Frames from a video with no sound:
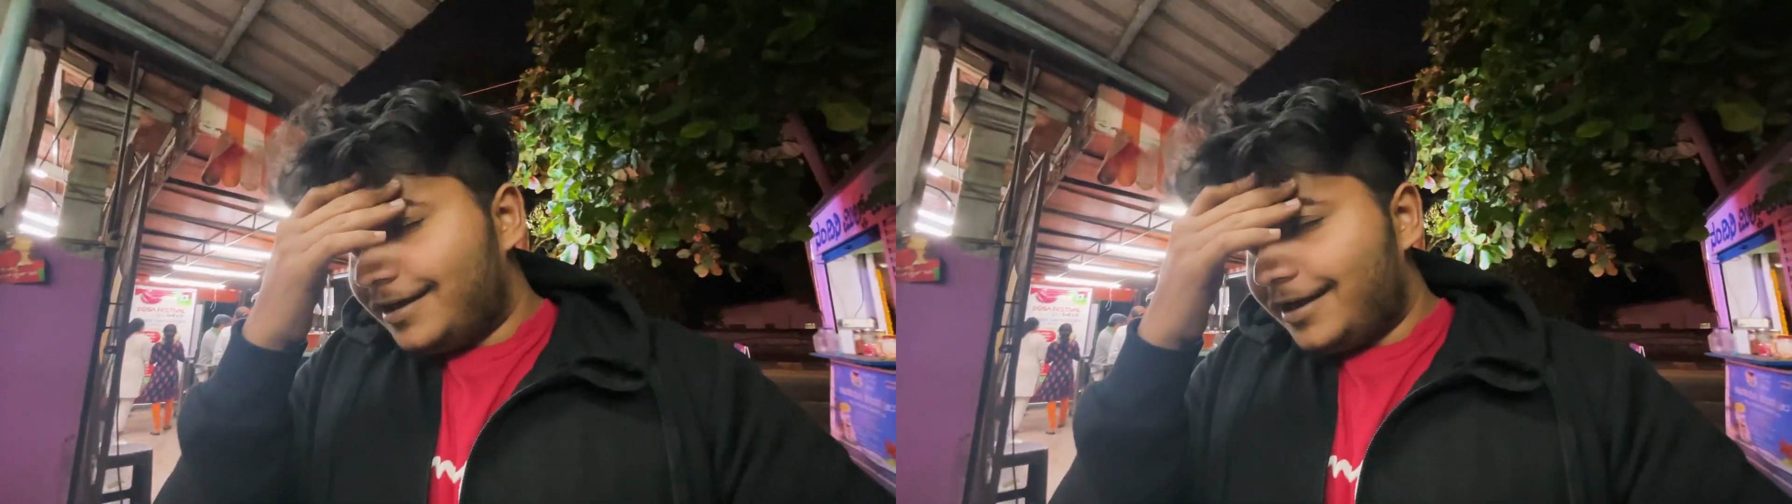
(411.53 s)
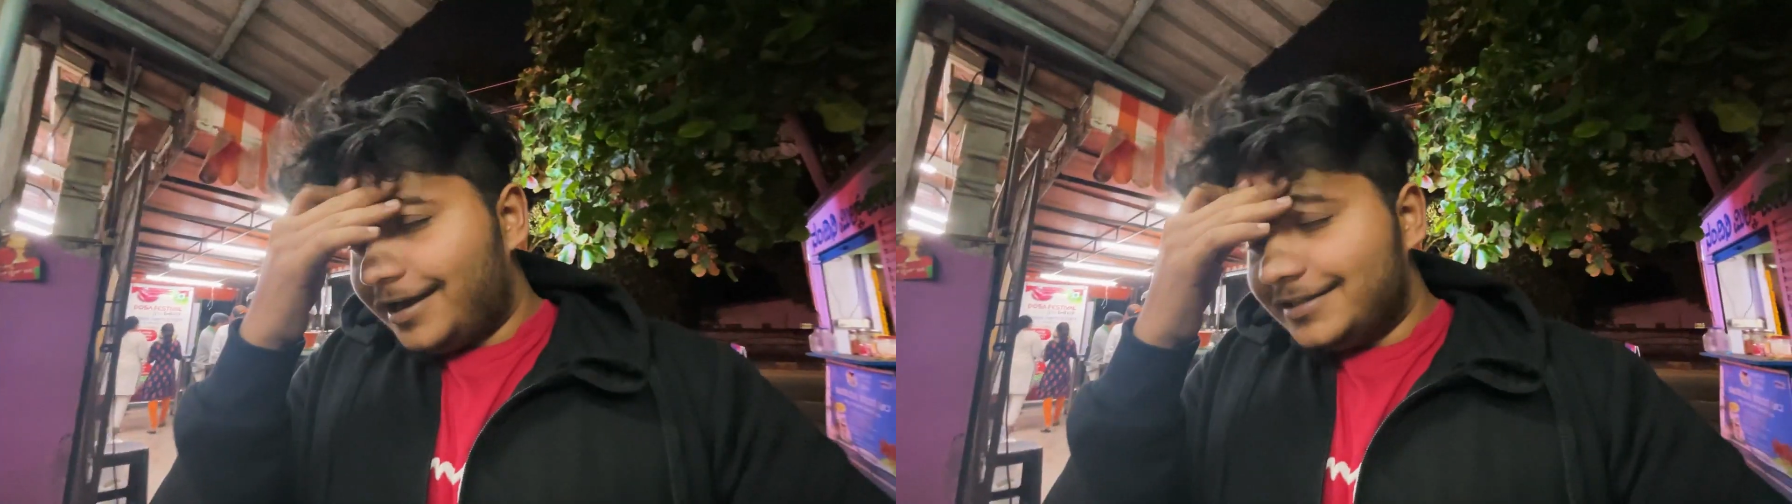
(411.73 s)

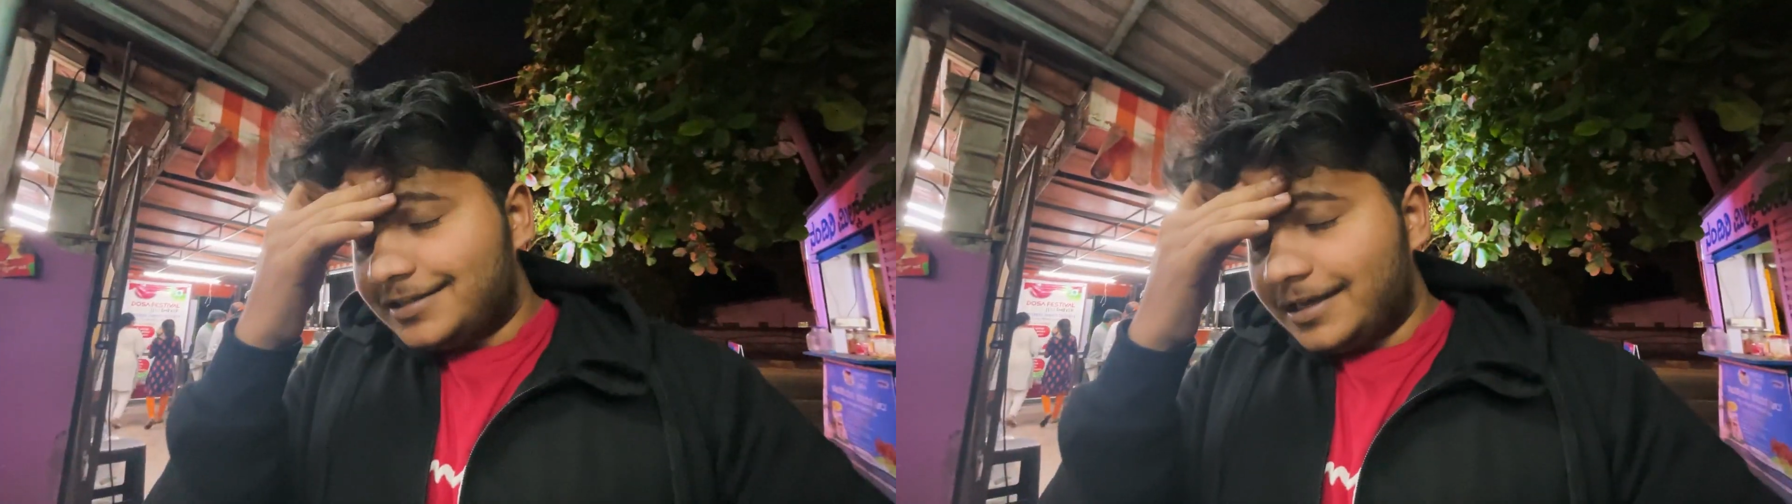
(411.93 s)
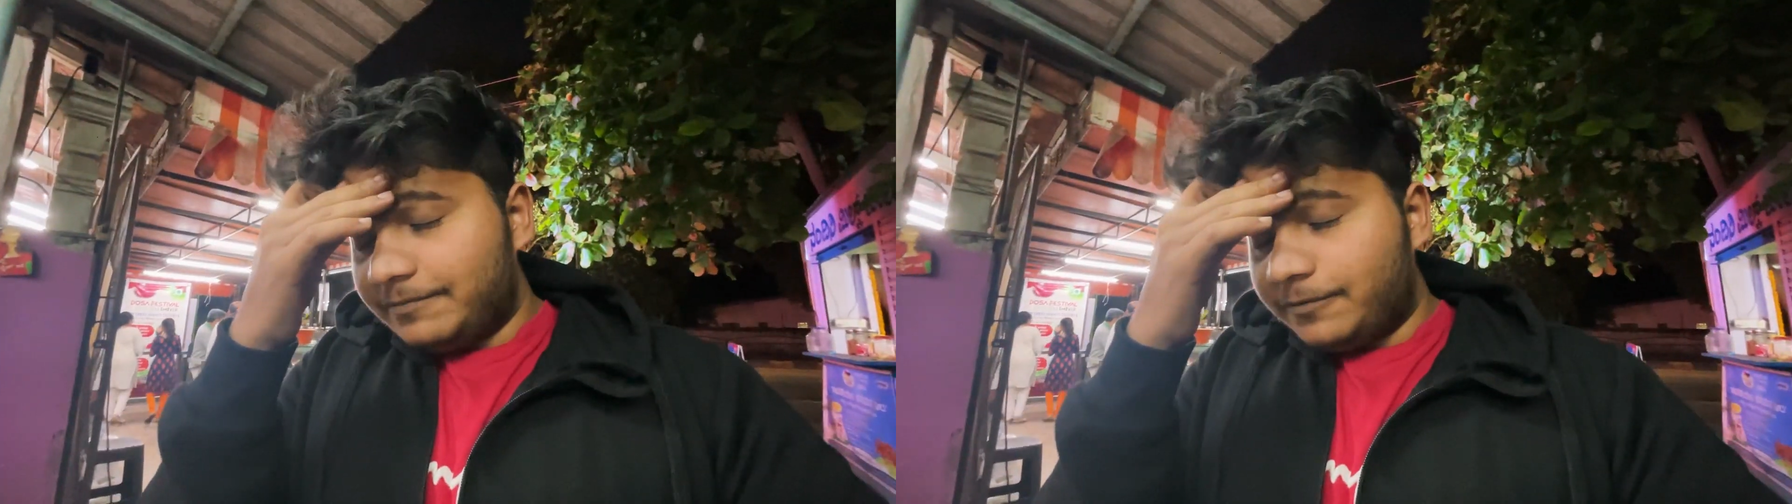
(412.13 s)
I
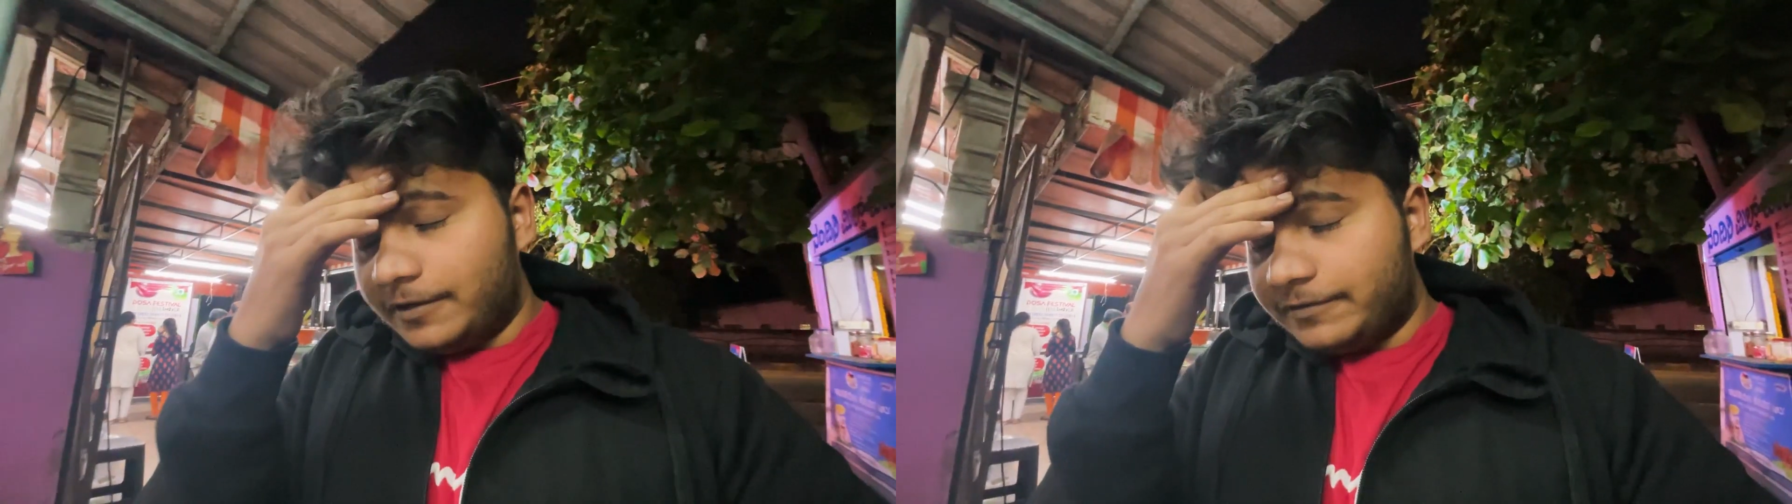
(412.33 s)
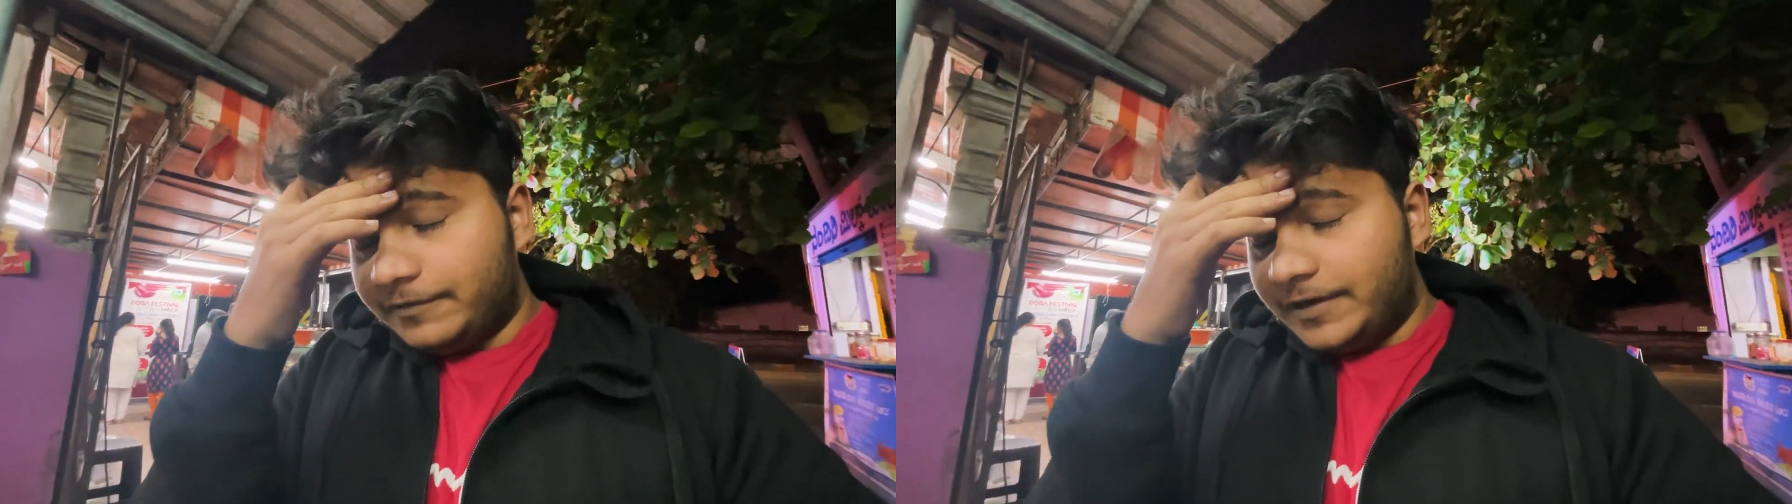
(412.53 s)
slept for
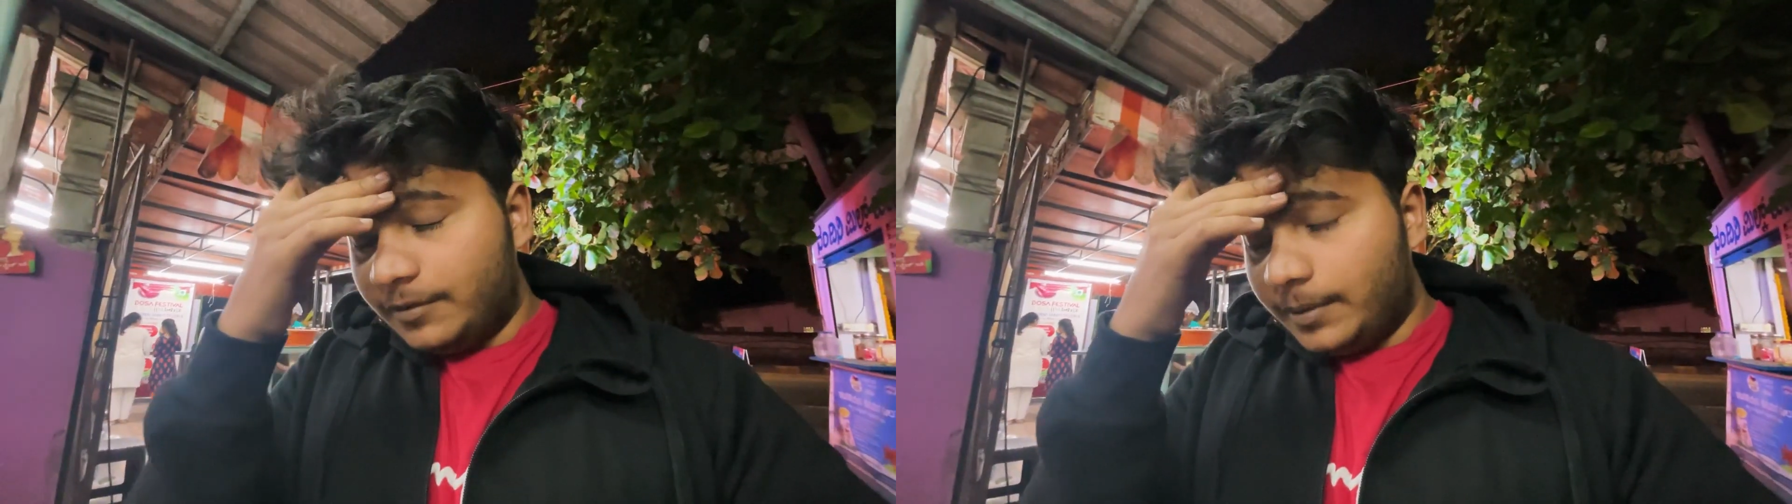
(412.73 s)
like fifteen to